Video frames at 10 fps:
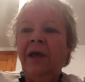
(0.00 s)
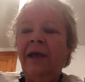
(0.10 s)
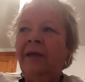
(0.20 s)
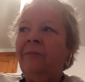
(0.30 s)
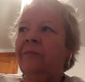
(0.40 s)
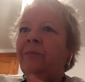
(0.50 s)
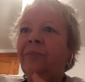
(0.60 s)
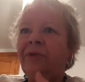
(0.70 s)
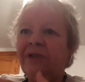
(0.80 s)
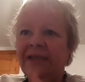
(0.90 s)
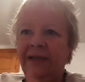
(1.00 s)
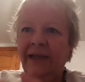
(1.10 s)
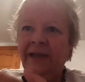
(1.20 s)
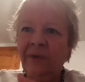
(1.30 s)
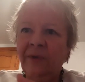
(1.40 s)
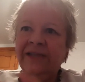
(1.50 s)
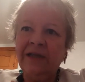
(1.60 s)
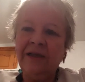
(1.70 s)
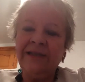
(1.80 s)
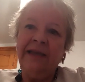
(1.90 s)
I'm pretty linguistic
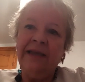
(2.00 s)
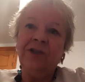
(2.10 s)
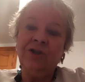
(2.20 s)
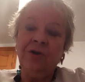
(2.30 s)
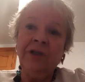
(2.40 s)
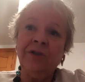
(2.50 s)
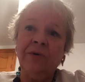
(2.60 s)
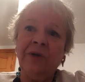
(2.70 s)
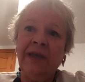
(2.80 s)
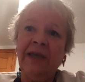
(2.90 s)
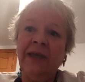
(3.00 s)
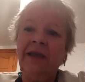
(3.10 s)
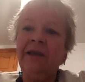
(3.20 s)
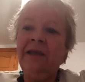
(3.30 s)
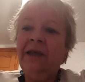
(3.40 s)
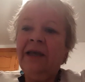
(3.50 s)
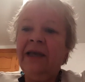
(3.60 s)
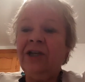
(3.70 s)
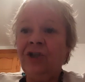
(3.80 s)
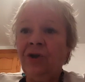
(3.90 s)
because I enjoy talking and I
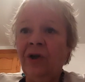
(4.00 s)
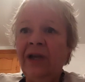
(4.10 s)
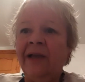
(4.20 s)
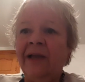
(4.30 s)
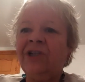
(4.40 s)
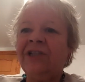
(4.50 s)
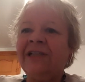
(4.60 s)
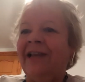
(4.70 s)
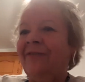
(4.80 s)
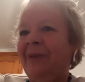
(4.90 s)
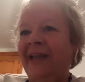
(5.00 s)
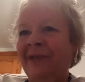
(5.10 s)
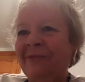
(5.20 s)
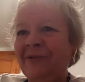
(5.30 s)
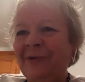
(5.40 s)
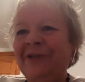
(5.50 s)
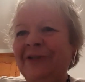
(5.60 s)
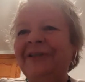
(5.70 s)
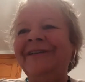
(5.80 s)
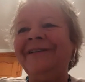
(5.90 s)
enjoy languages. I love playing with
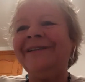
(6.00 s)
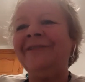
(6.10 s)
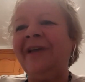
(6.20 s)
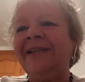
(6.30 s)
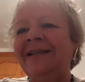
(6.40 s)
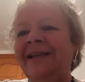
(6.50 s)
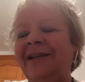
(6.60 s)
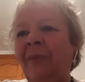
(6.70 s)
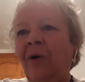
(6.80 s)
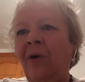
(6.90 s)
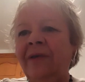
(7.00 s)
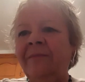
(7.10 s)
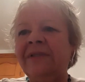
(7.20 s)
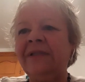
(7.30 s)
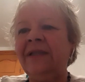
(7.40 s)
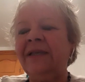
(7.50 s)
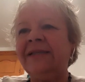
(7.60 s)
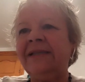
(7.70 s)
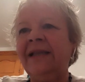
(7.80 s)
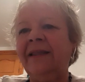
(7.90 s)
words and writing little poems and
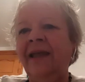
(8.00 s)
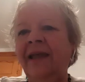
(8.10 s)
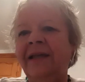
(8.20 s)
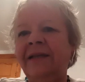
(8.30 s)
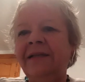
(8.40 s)
things like that.